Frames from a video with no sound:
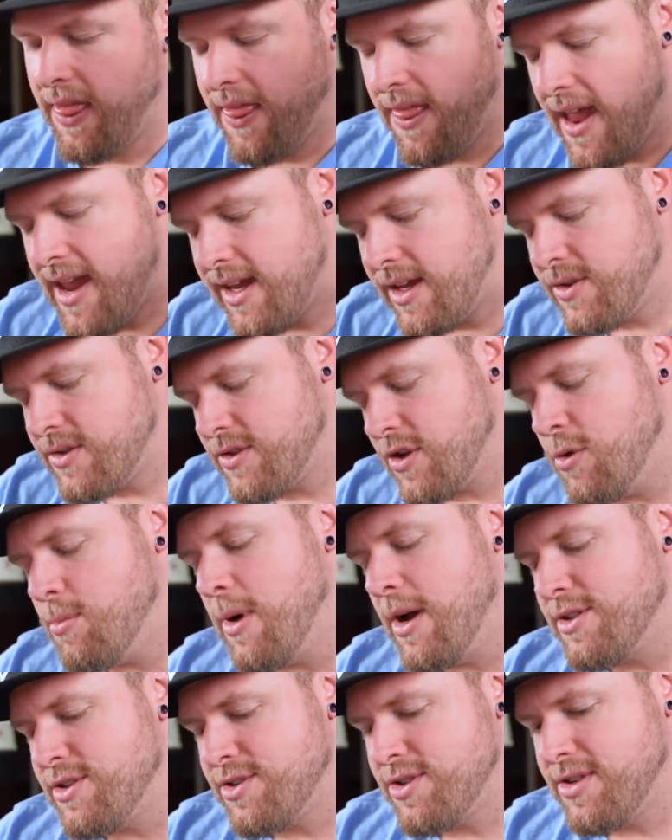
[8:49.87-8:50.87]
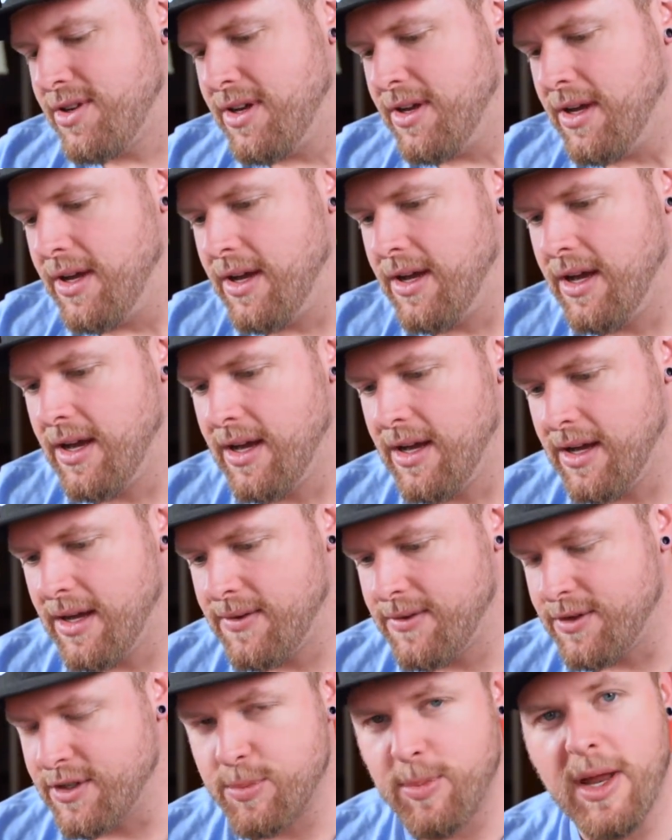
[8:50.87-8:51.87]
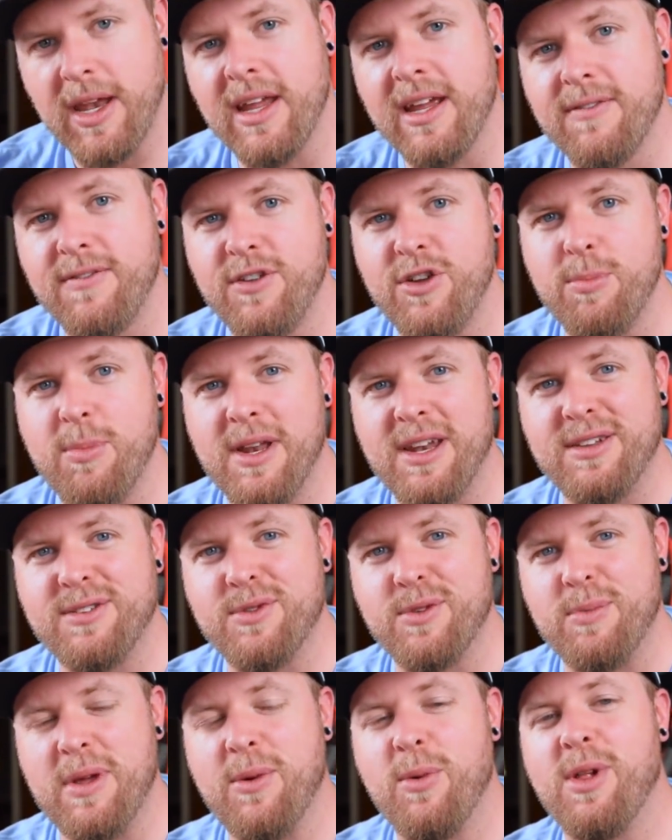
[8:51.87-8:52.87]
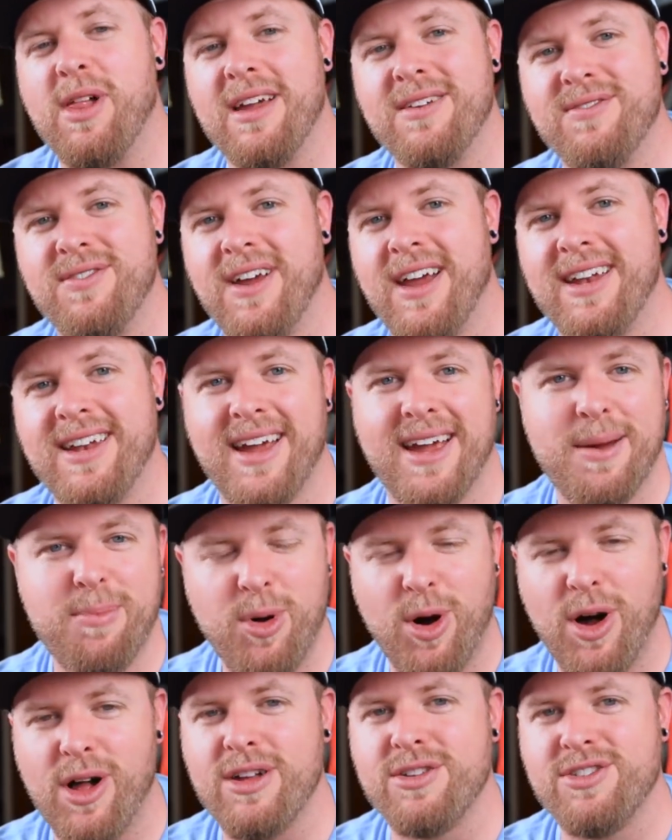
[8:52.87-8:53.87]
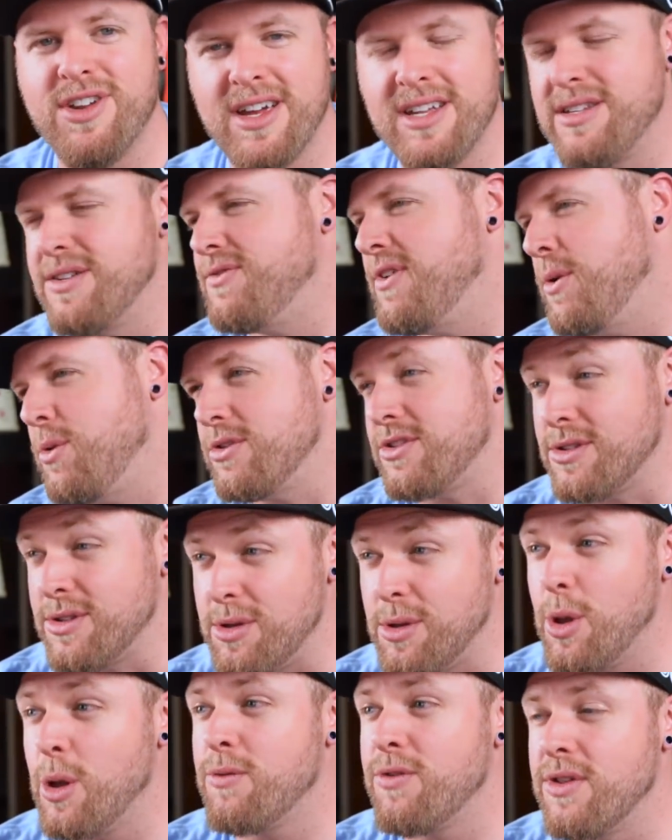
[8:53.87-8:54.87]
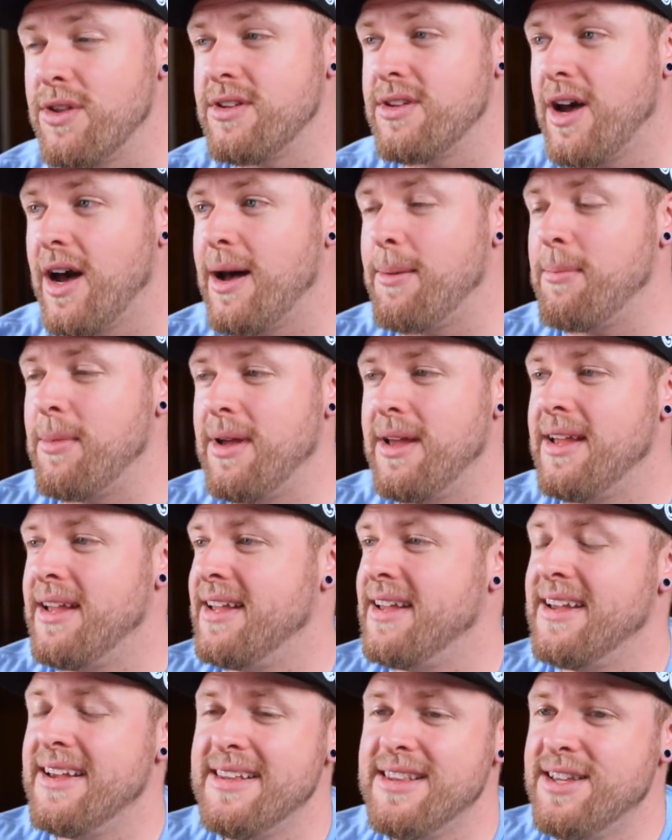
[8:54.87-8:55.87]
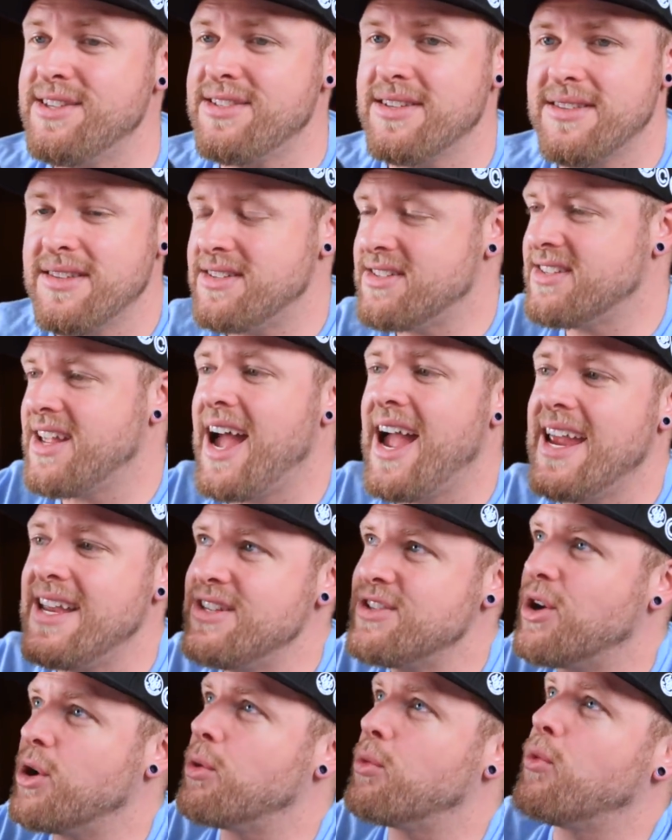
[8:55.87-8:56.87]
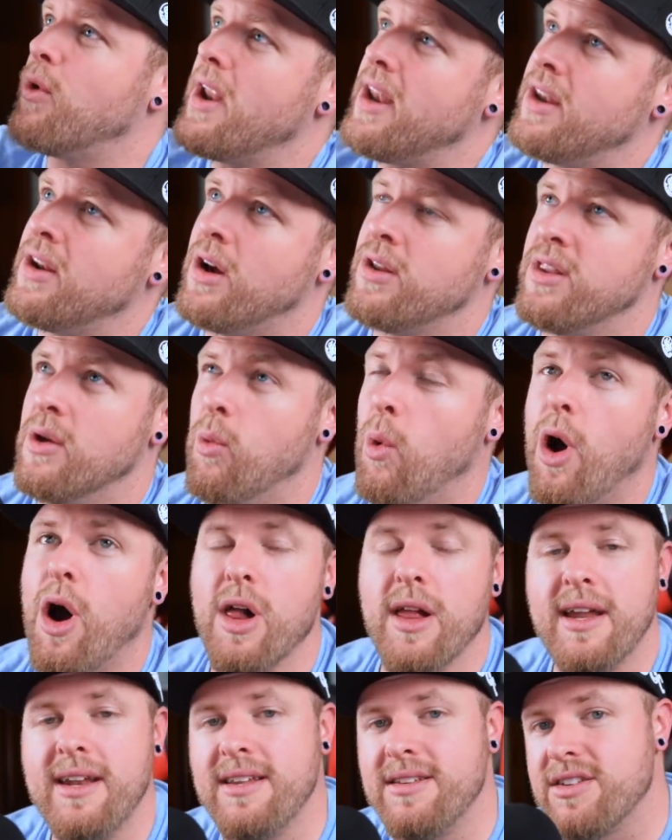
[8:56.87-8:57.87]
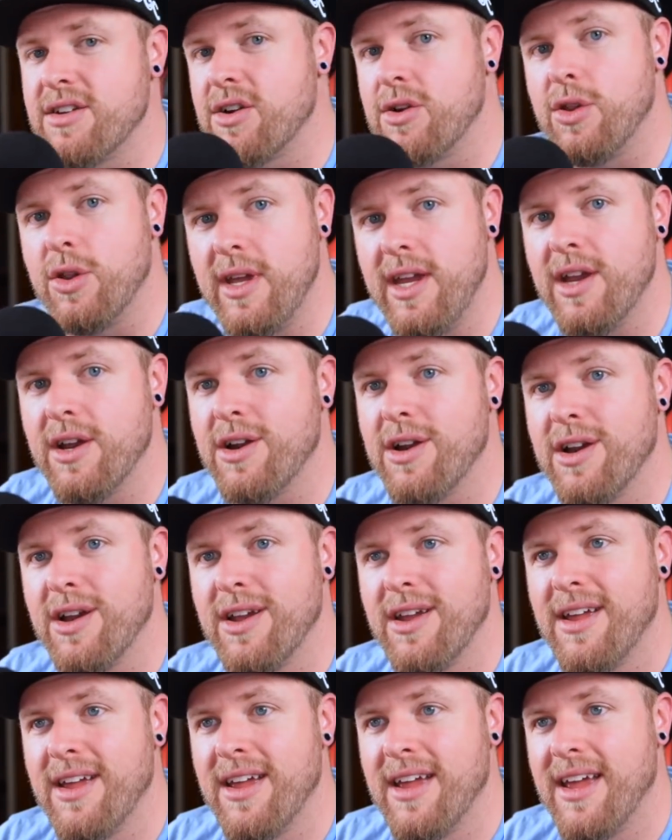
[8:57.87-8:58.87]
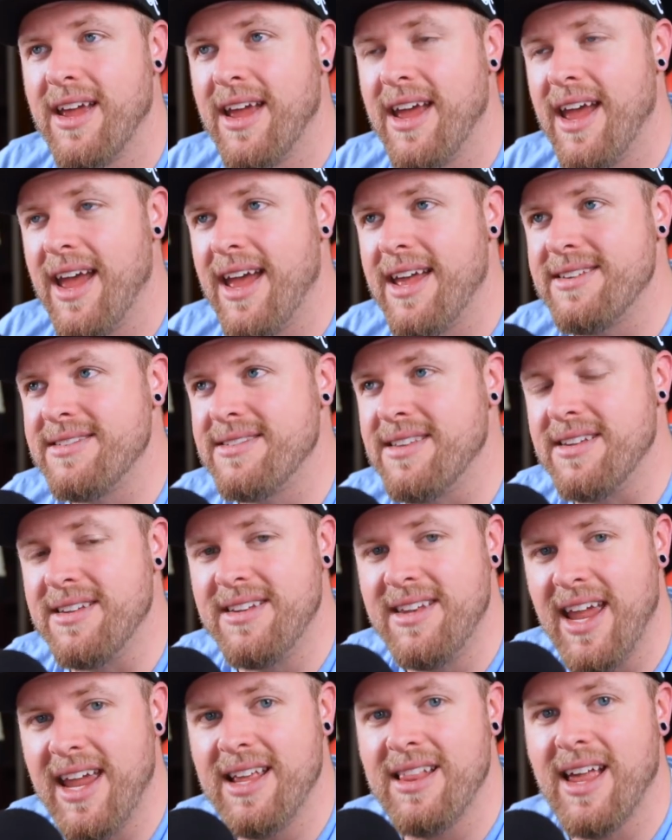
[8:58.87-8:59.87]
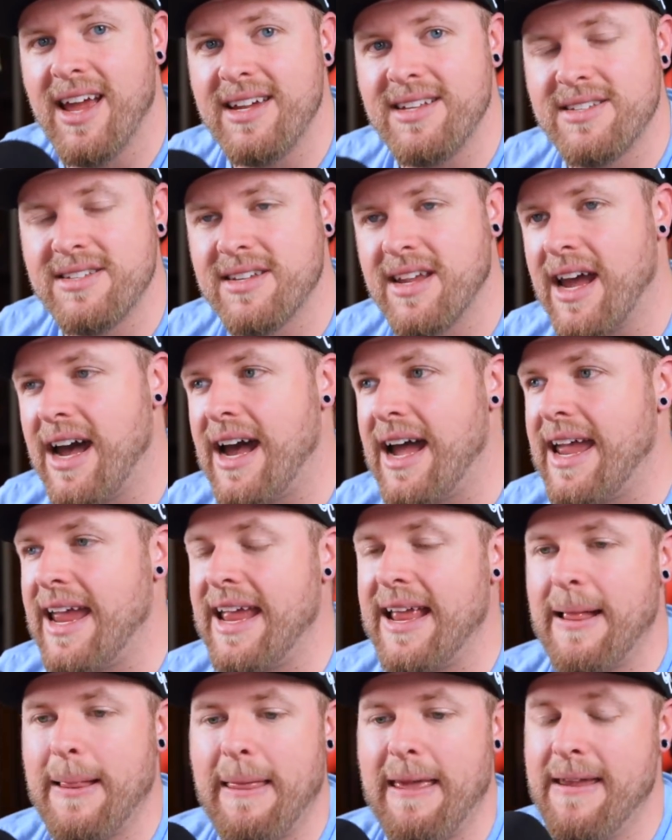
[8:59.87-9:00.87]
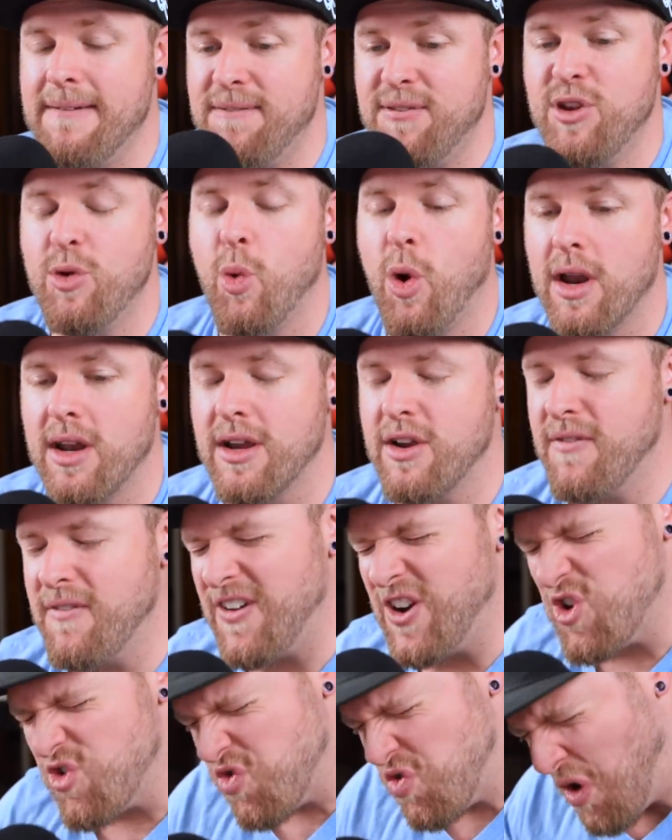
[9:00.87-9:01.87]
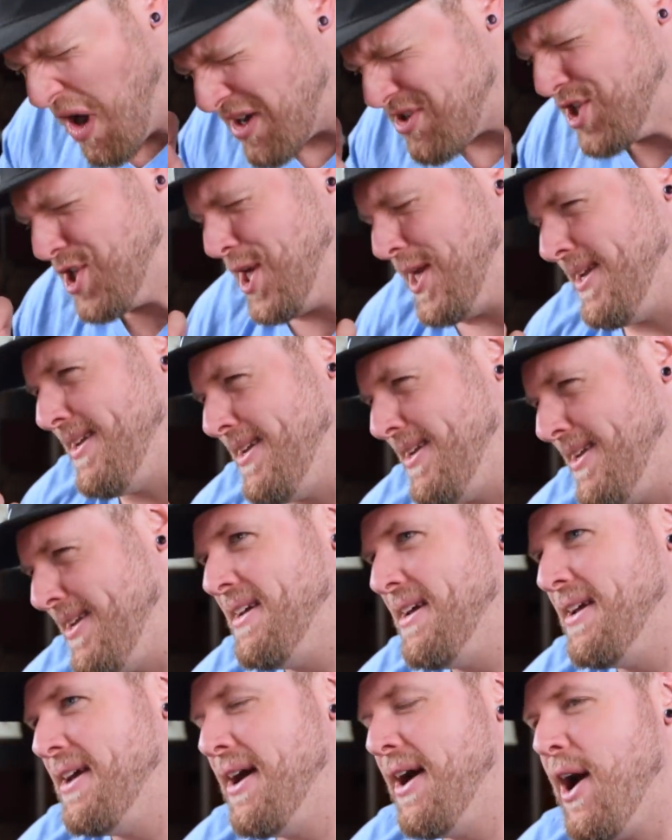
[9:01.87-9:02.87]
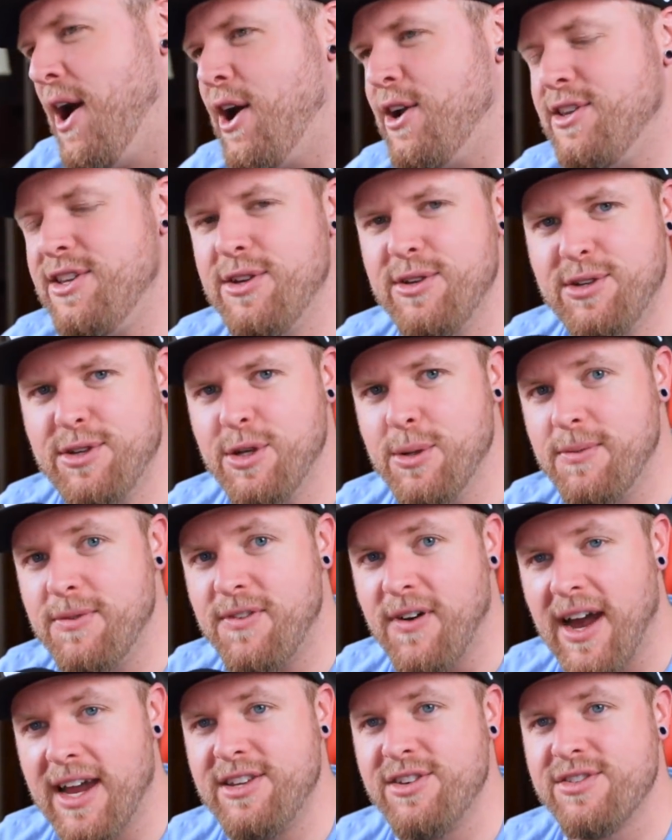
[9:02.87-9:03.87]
Thank you so much for spending a few minutes with me while I vent. I apologize if I was a little over the top. Listen, the signs are written on the wall. It is clear as the daylight sky. If you want to crush it on YouTube, find